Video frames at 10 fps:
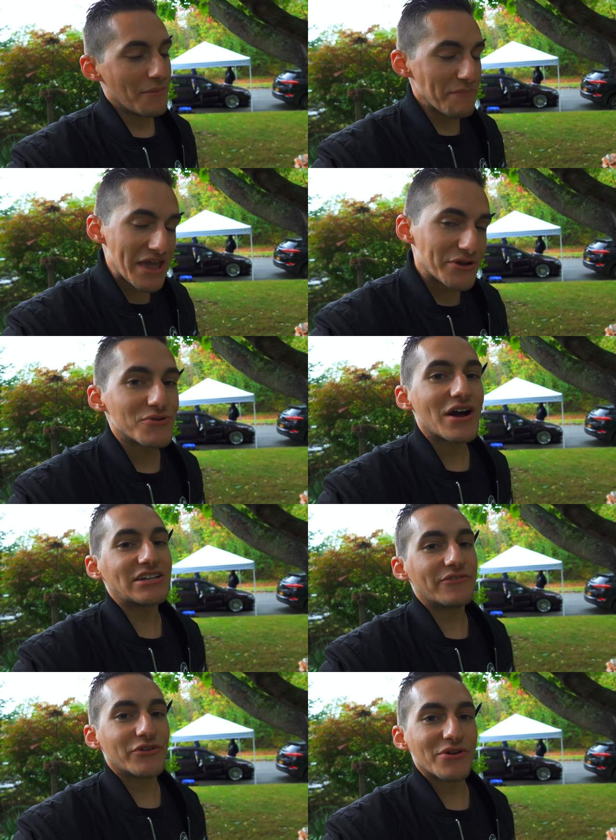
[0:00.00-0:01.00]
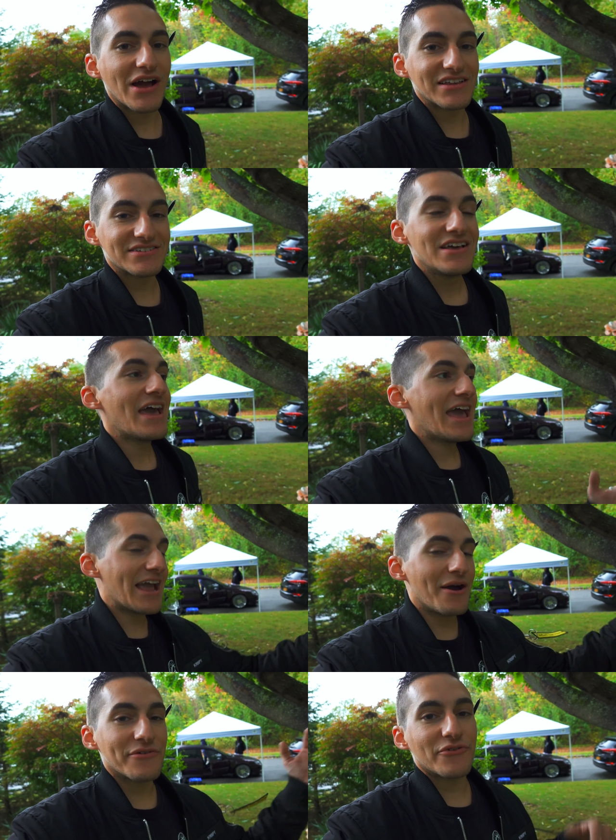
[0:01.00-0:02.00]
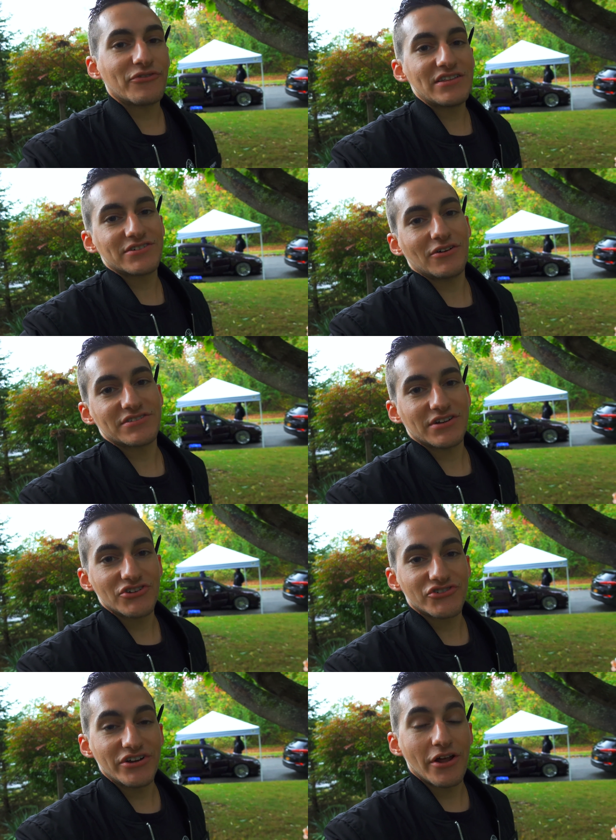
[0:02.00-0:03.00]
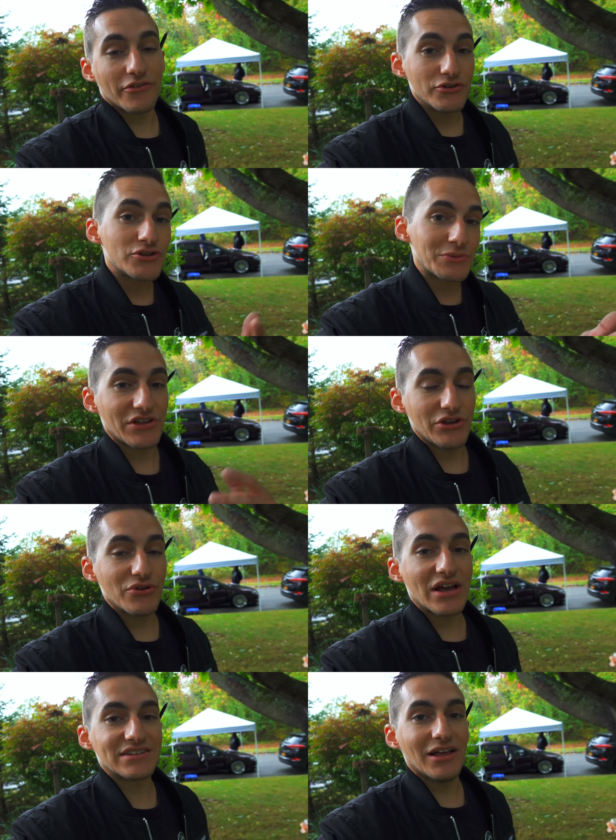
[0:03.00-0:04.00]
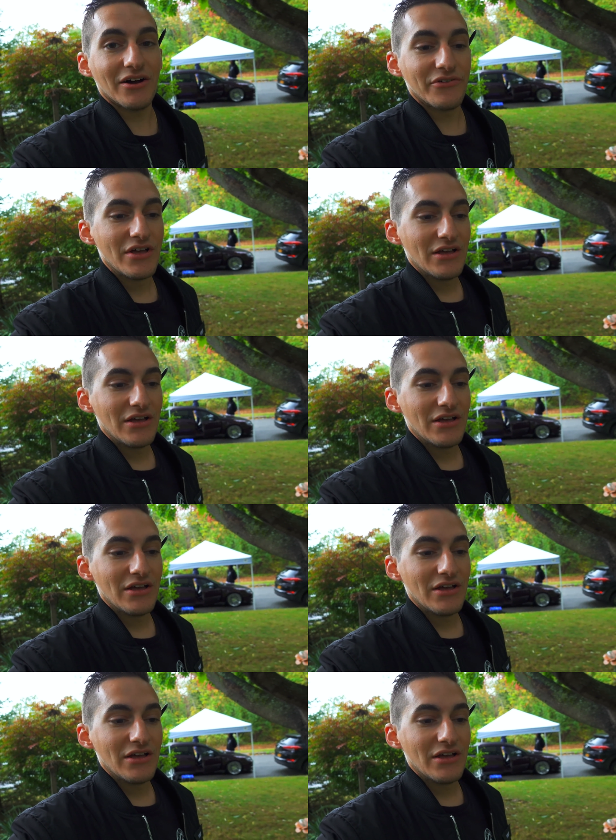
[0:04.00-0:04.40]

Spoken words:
make cool content for you guys, hang out with our friends across the country and other YouTubers that you guys love.